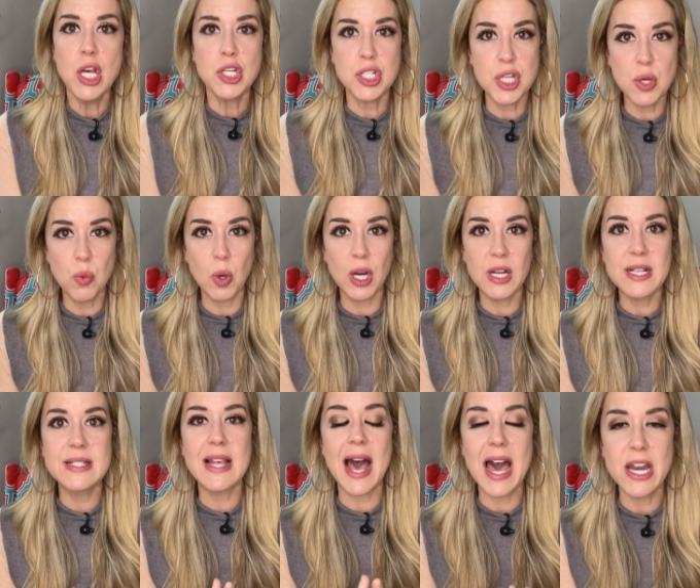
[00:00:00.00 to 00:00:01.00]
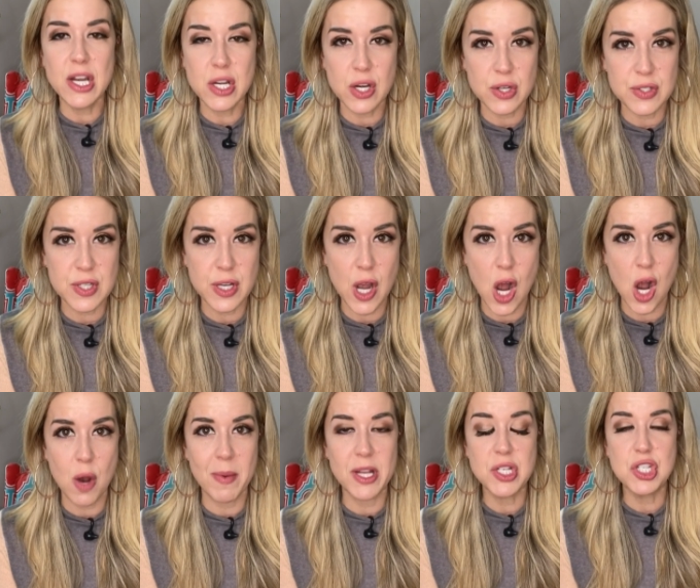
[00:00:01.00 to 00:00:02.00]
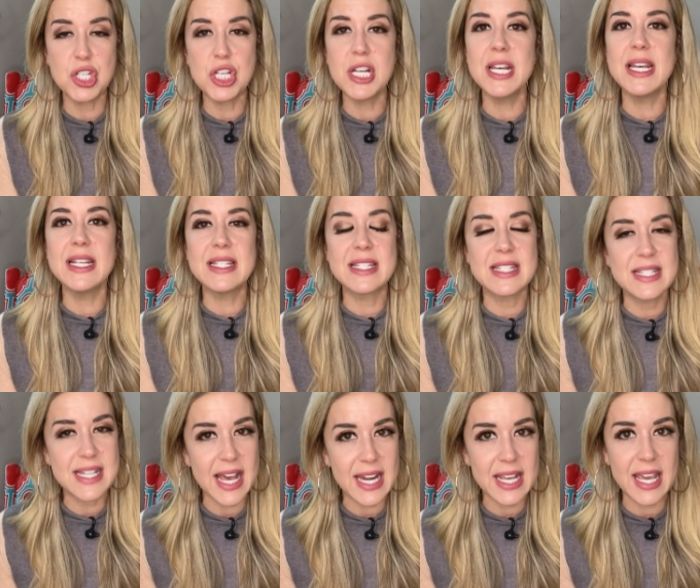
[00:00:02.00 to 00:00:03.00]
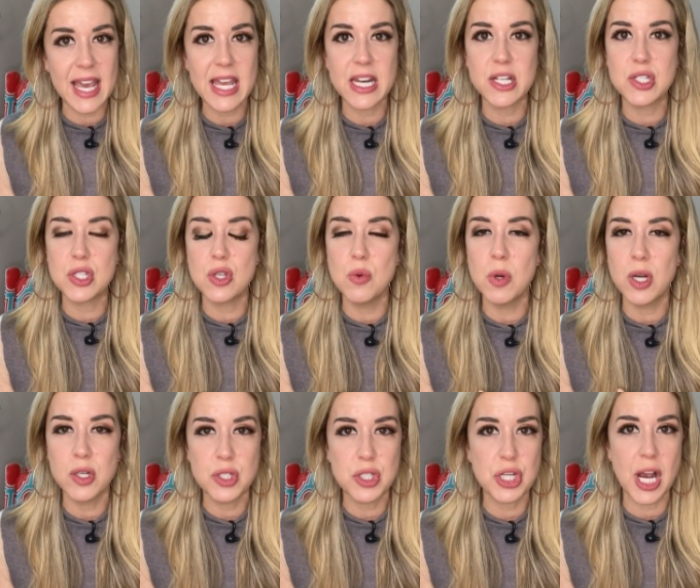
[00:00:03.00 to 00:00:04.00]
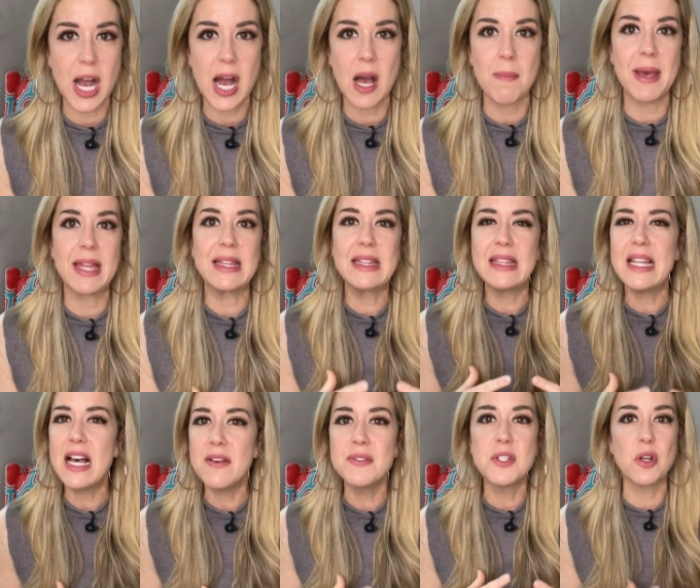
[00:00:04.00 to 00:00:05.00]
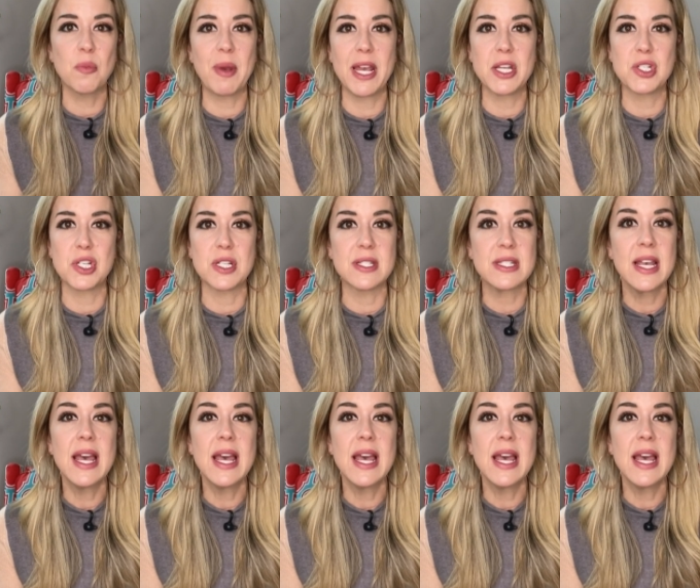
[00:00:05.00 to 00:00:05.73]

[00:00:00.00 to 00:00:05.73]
She works at a nursing home and she is dedicated to her job and loves her patients